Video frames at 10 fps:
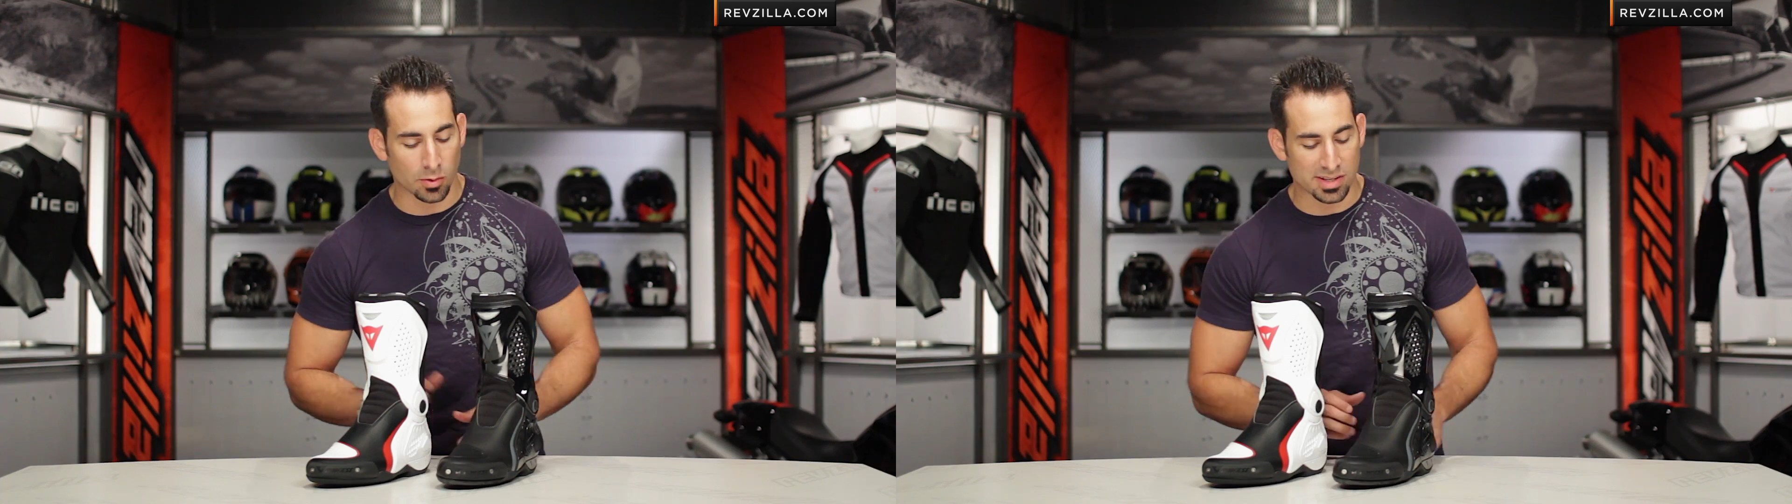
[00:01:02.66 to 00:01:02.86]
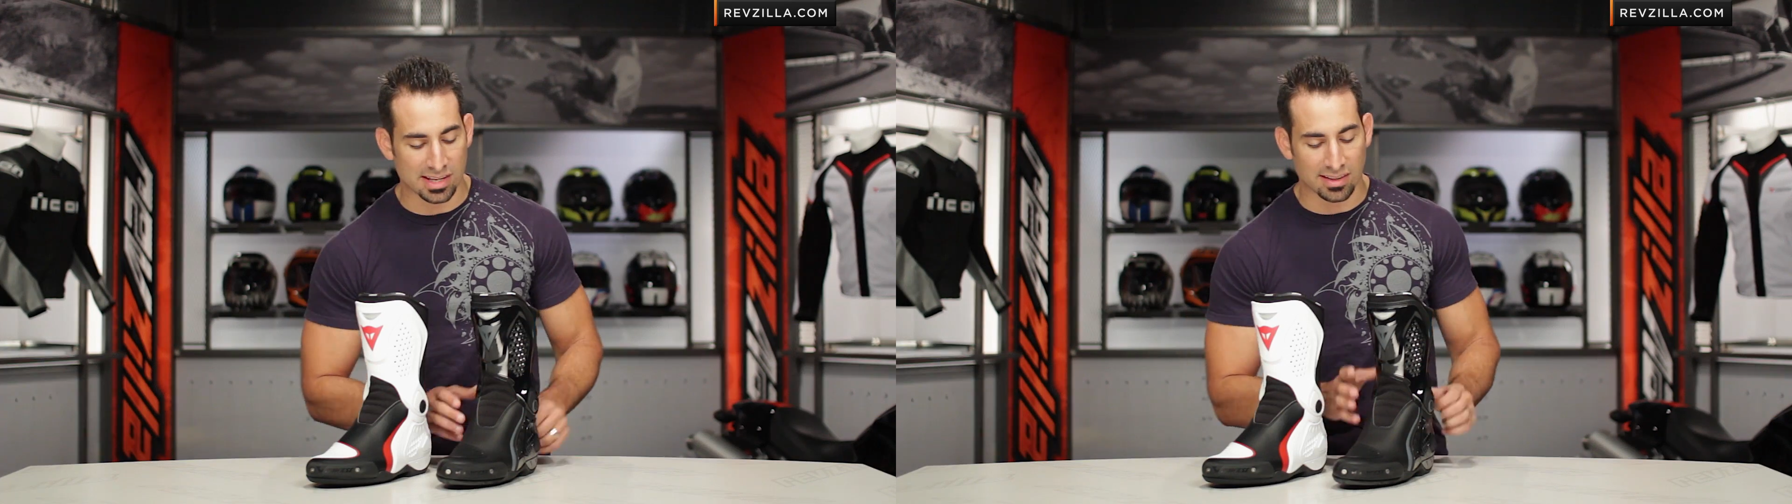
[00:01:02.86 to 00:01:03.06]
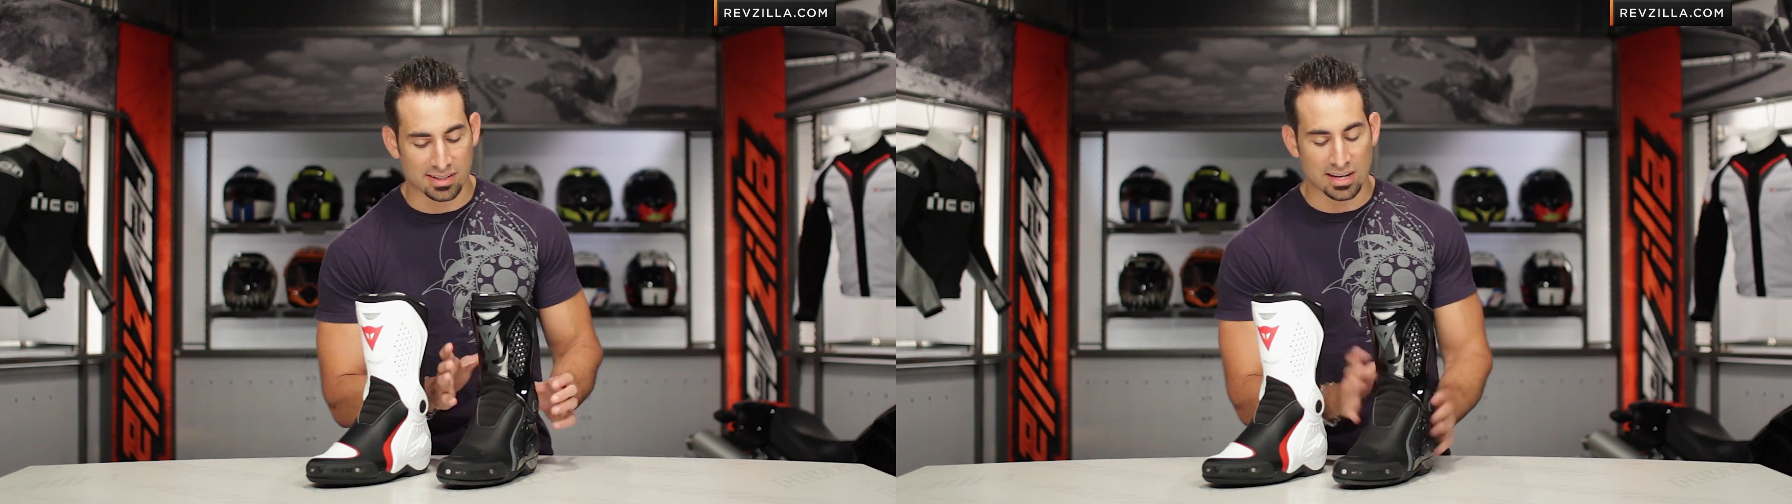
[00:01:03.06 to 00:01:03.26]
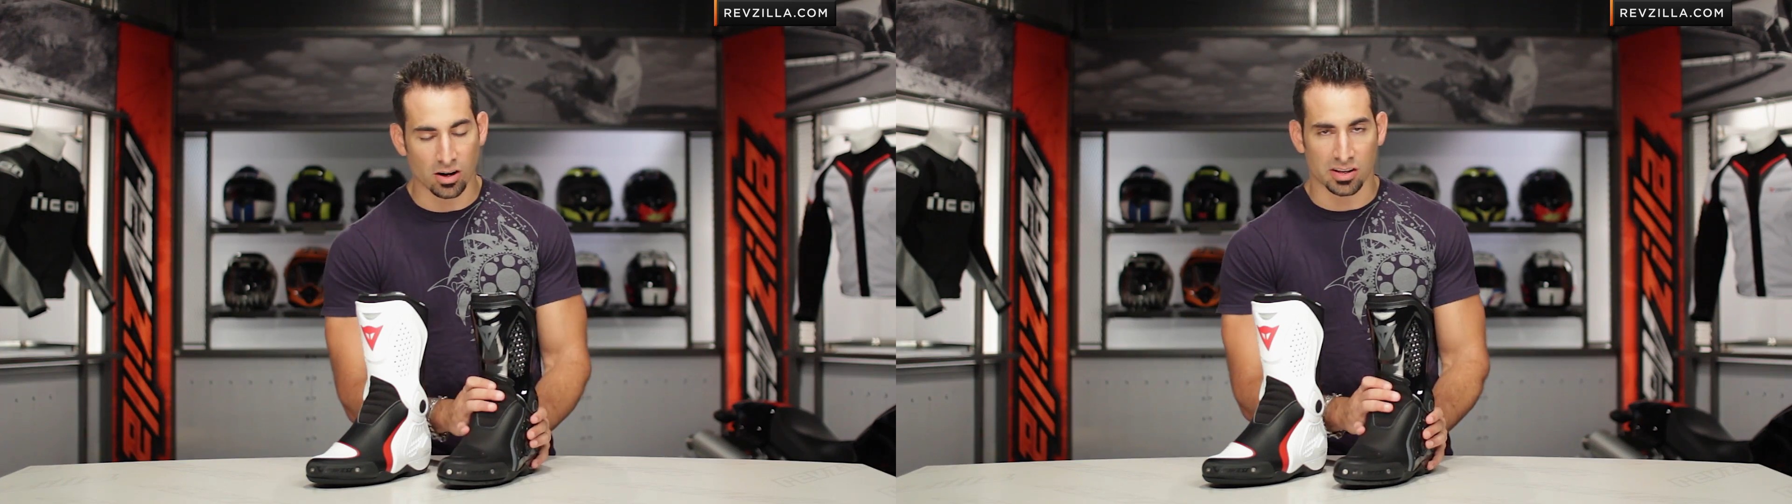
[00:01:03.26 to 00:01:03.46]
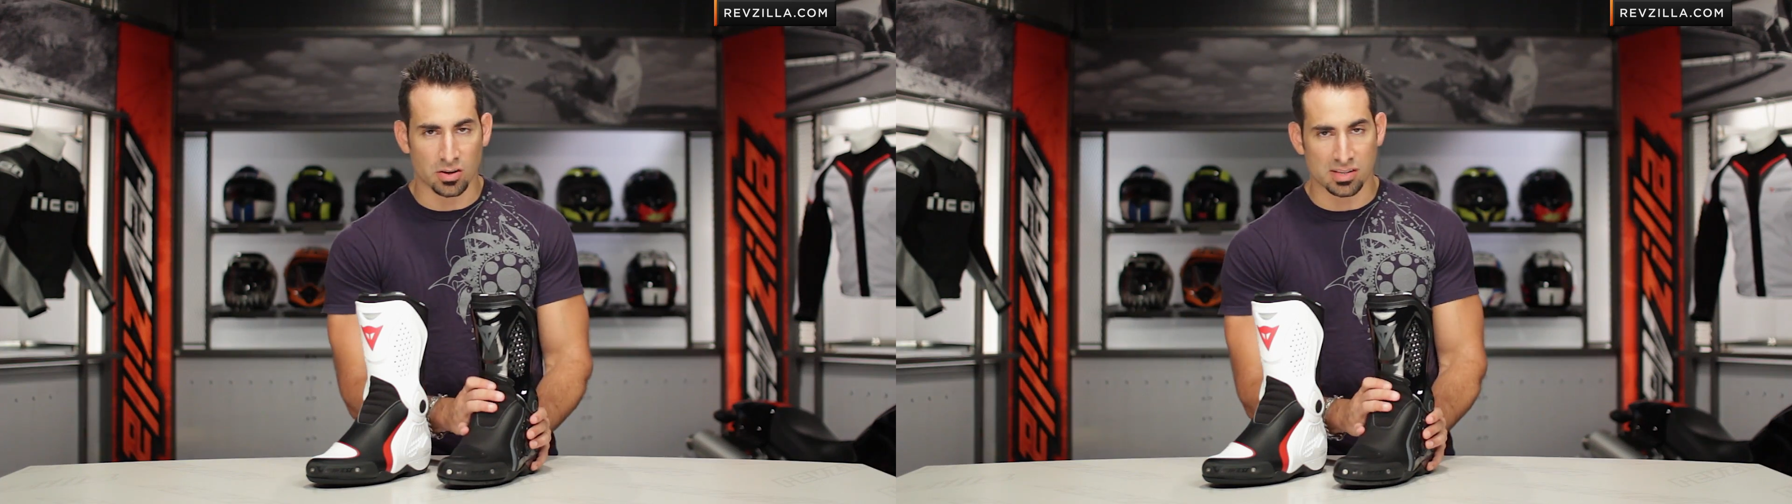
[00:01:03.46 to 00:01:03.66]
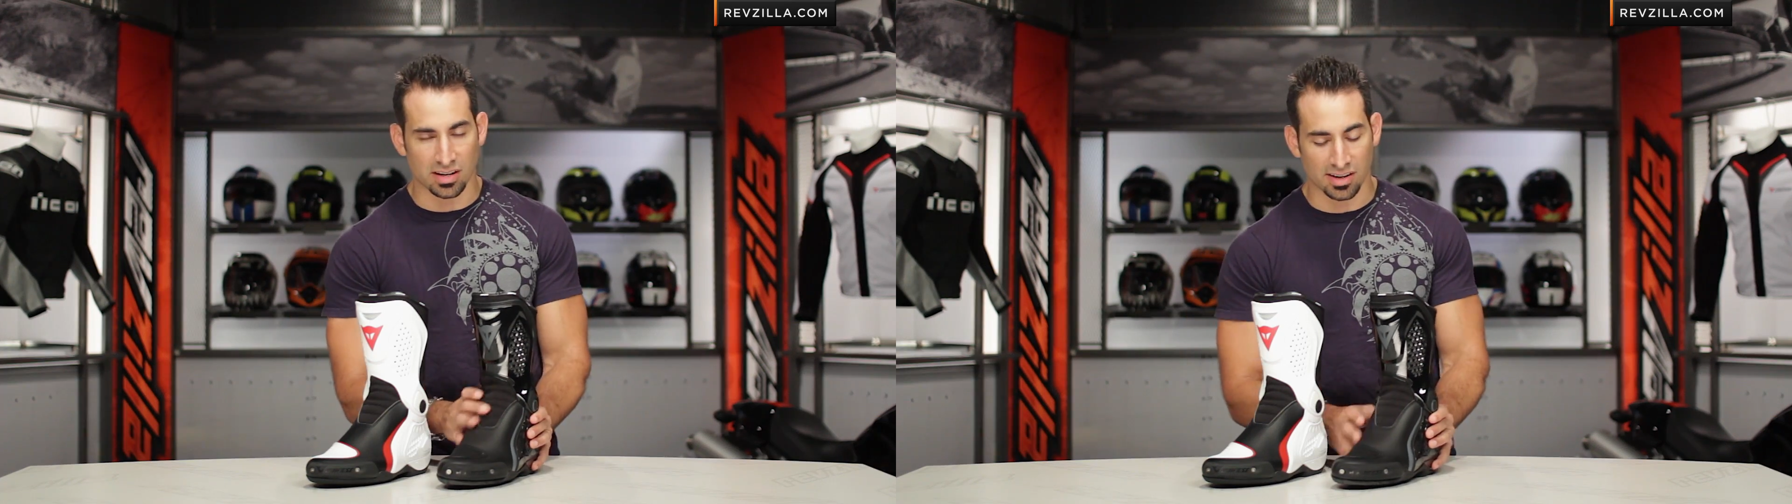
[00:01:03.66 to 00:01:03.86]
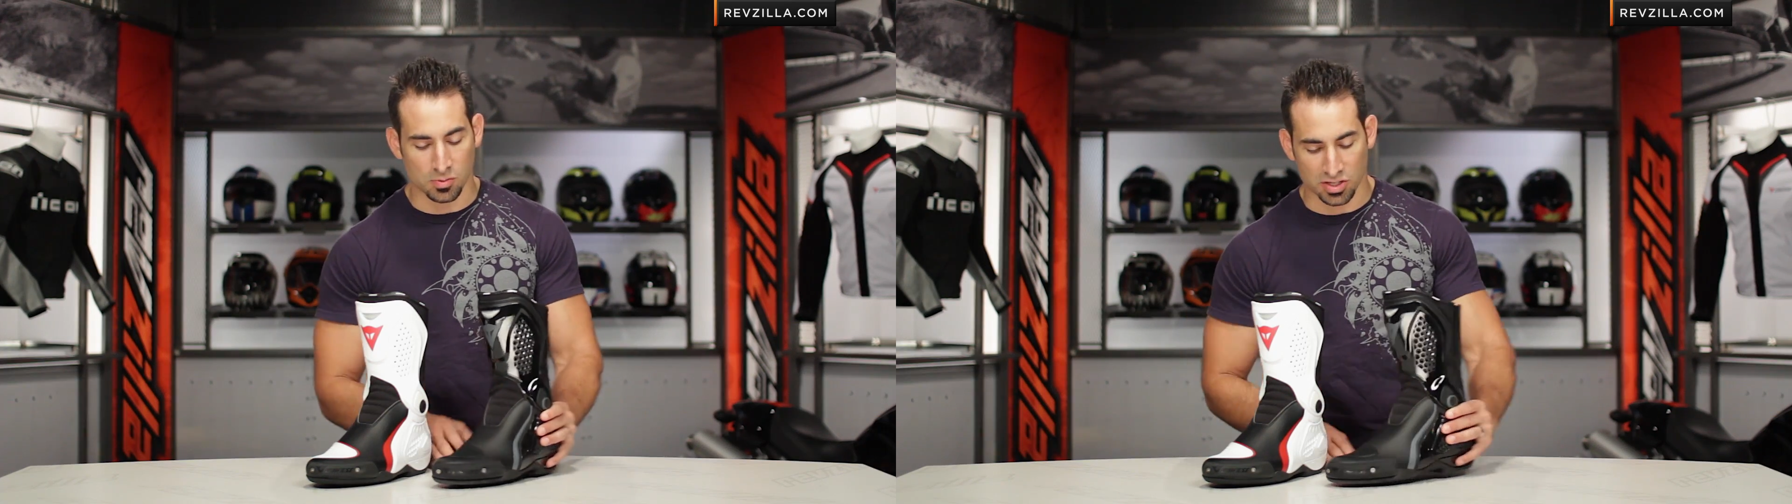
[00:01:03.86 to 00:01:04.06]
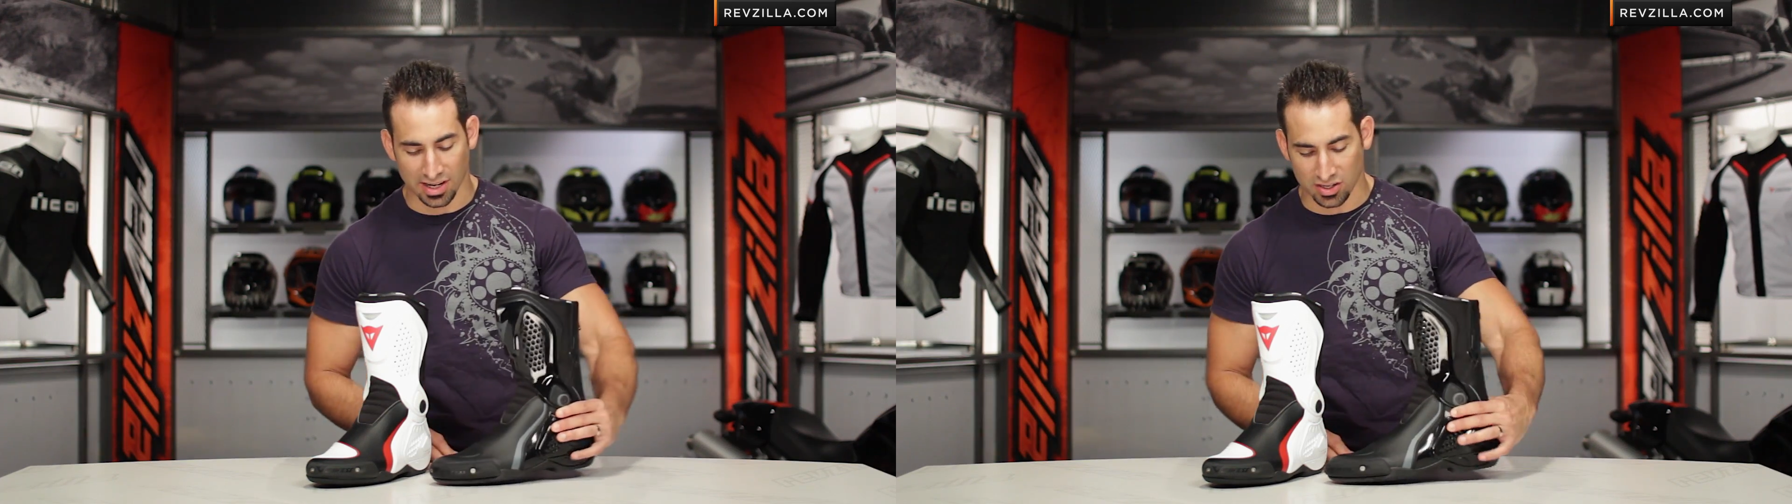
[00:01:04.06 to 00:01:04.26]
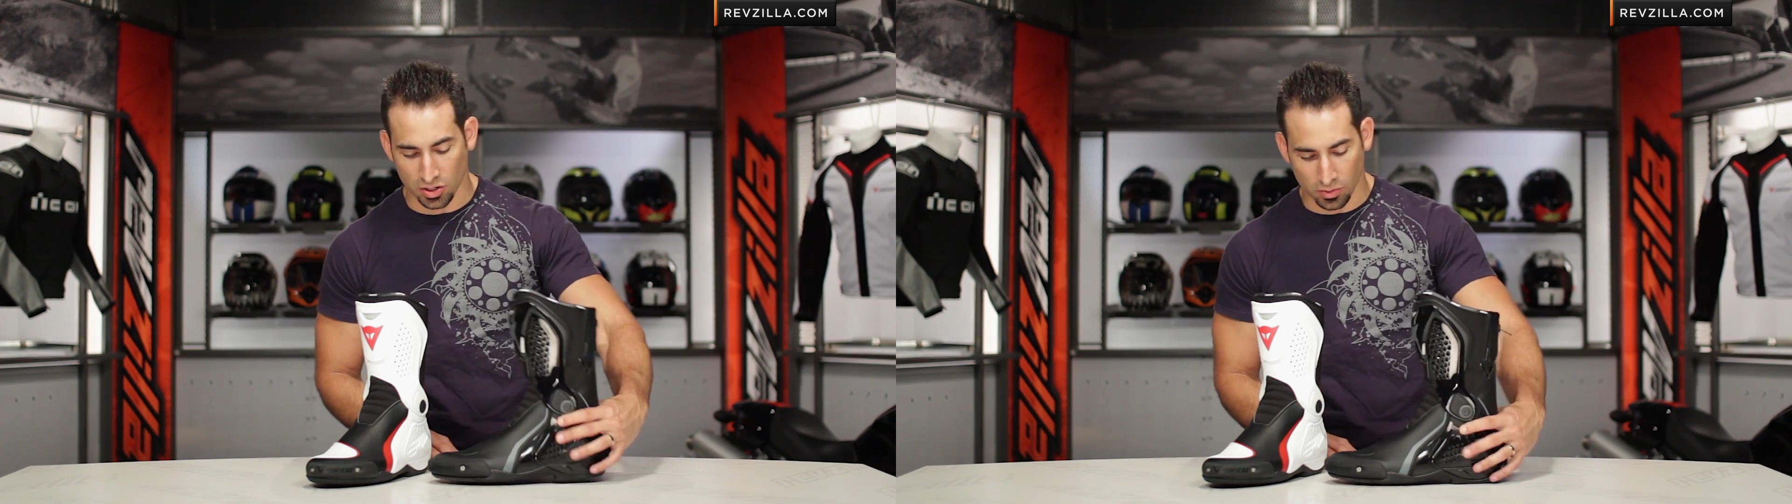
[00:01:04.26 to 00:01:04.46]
why we see the TRQ series, which I